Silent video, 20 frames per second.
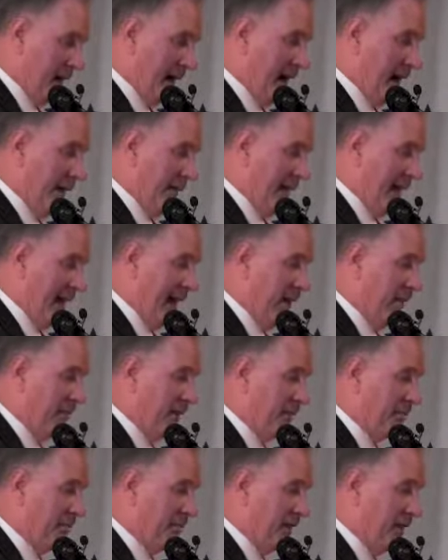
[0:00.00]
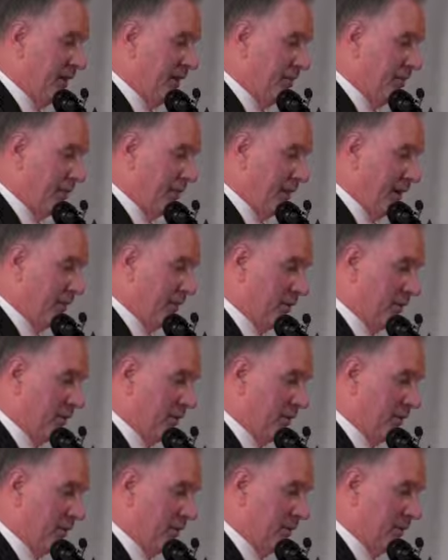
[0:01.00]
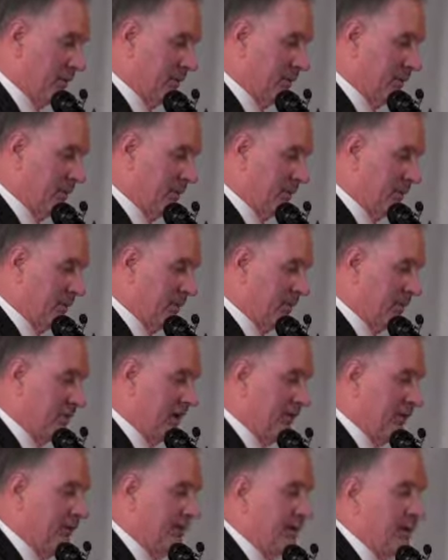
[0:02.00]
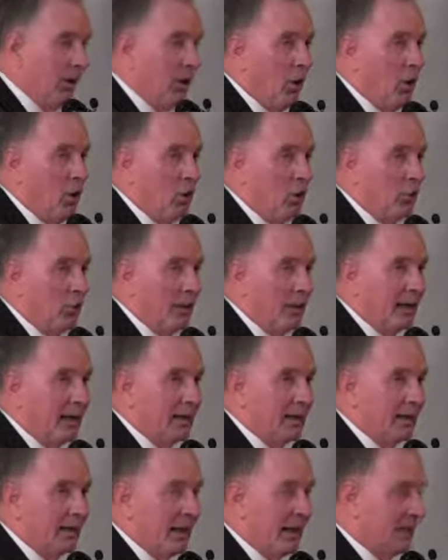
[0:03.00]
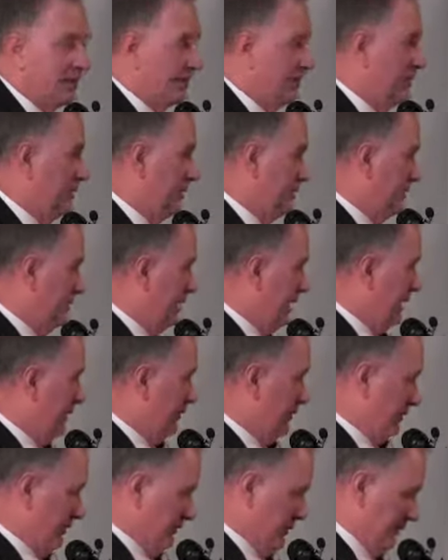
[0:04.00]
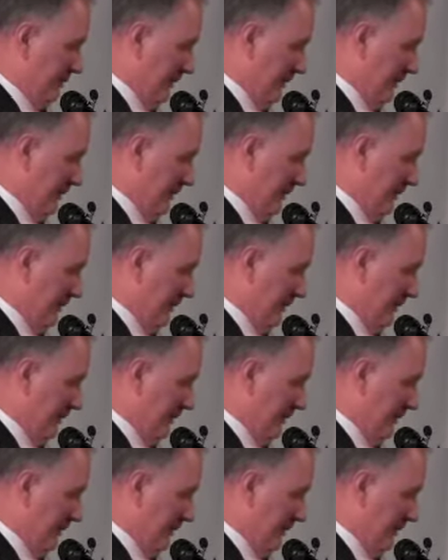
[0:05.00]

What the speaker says: I am now in peace forever, safely home at last. To Dave.